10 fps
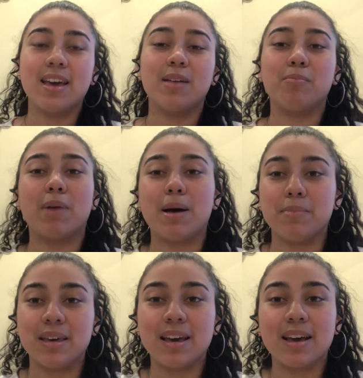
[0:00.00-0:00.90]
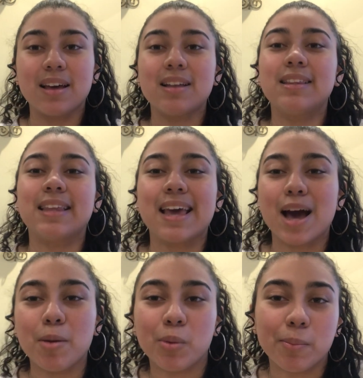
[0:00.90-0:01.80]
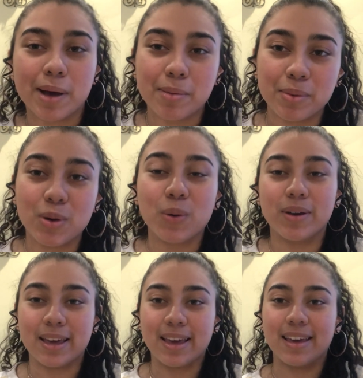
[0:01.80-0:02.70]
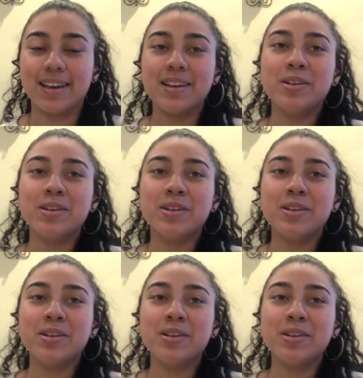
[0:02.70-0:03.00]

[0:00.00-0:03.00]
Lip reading: And Mommy, te amo, Mommy, okay?